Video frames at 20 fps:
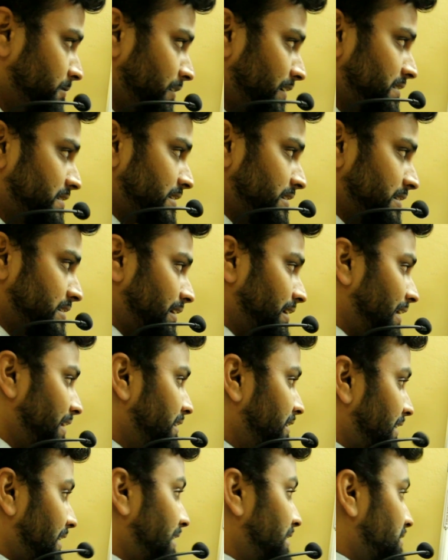for 6 and
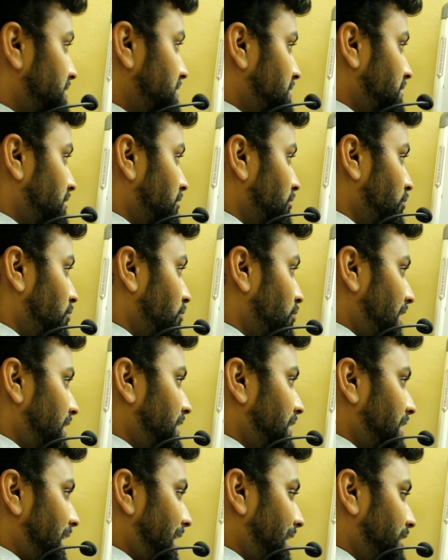8? Yes,
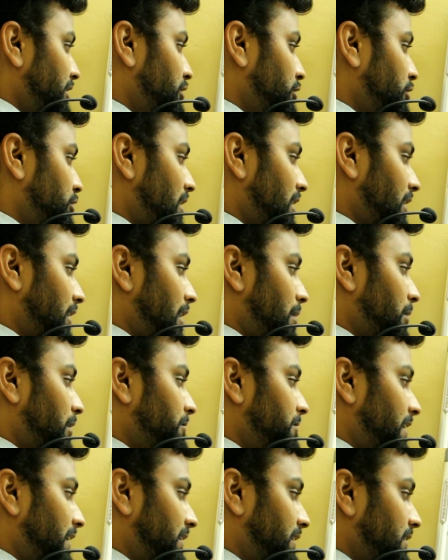1 and 2 are common
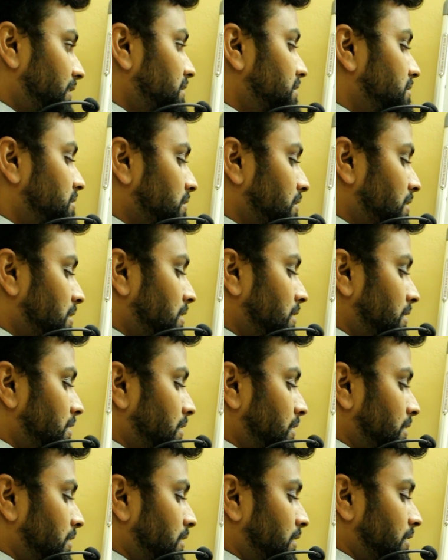factors,
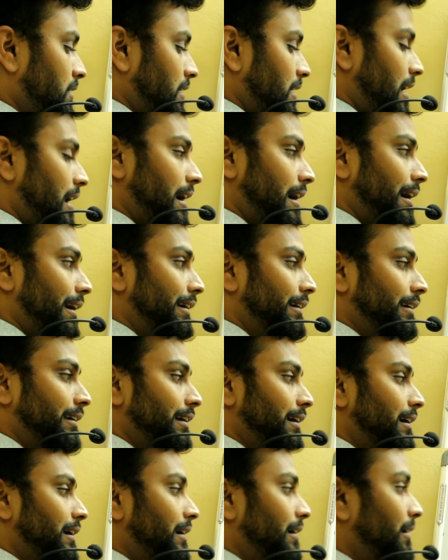and
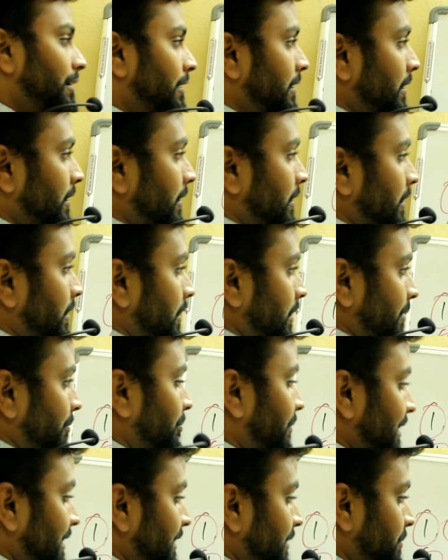
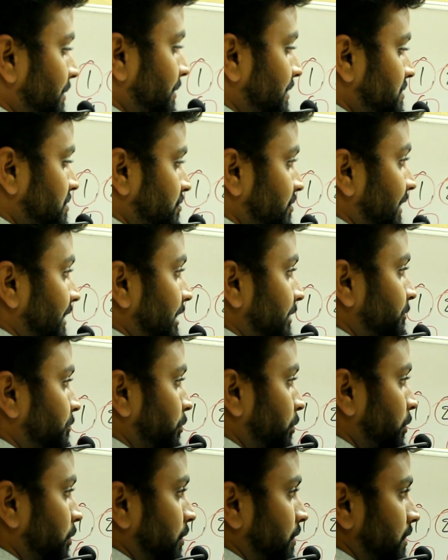multiples
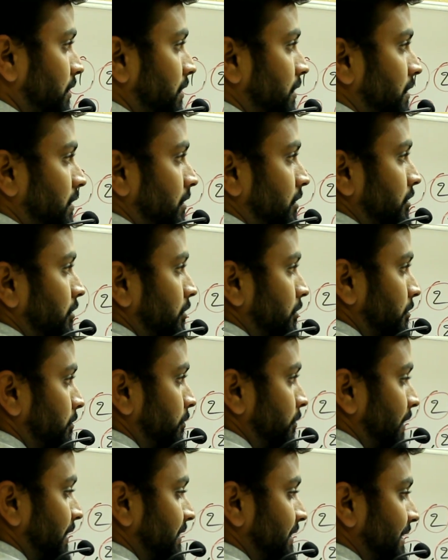24,
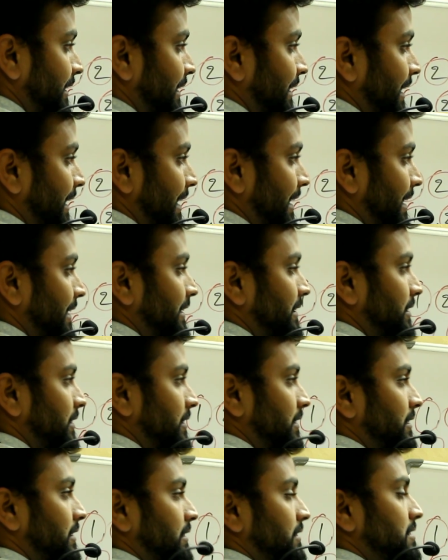48,
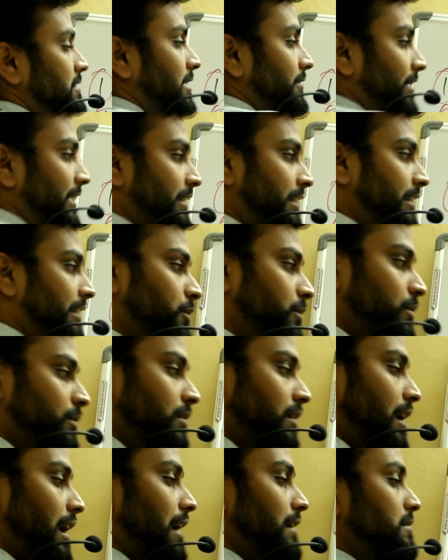
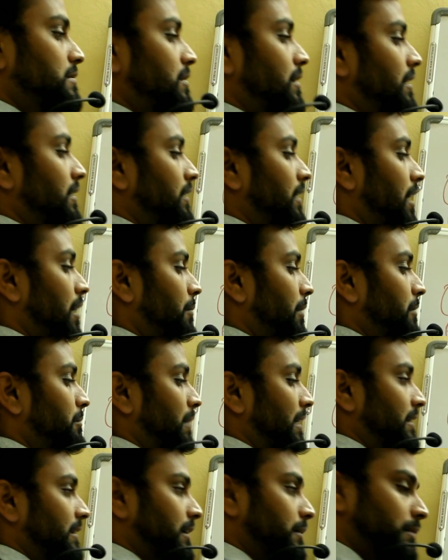72 and so on, common
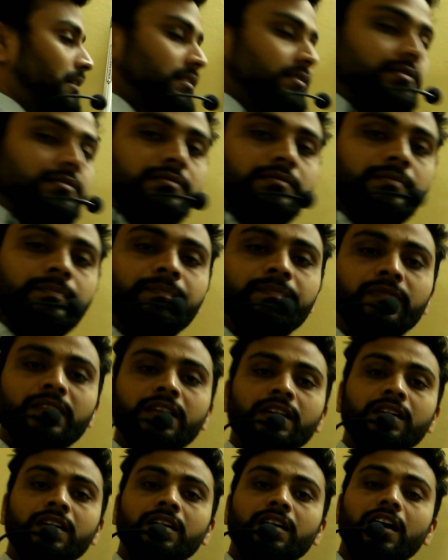multiples.
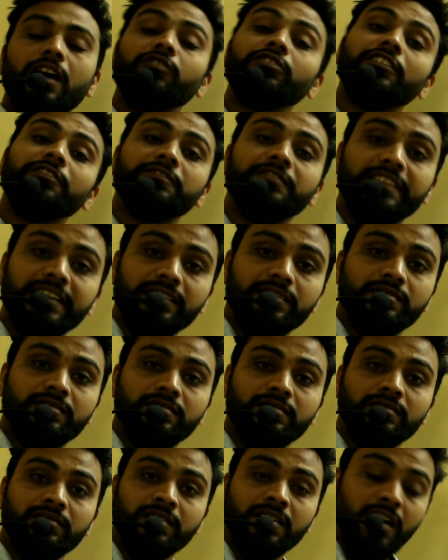Out
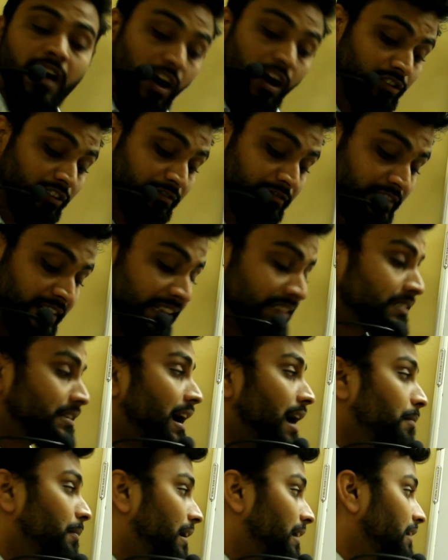of these
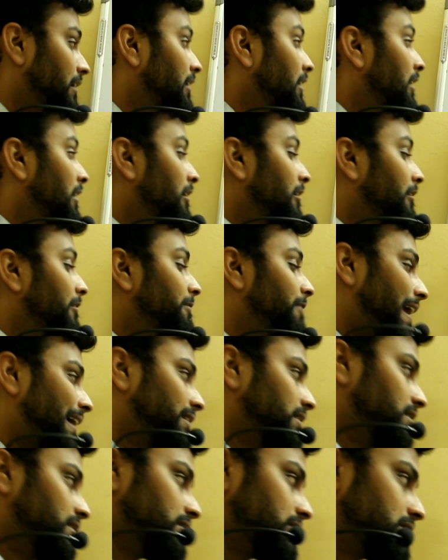common
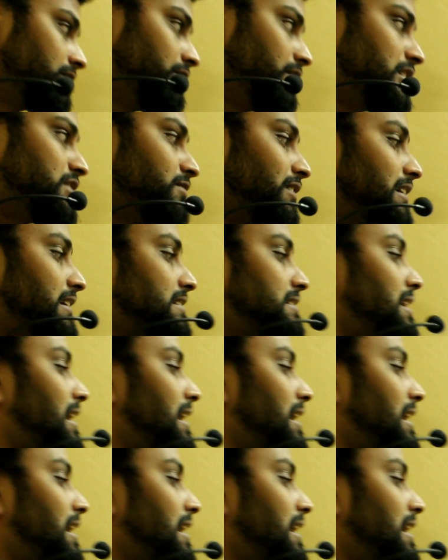factors, which one is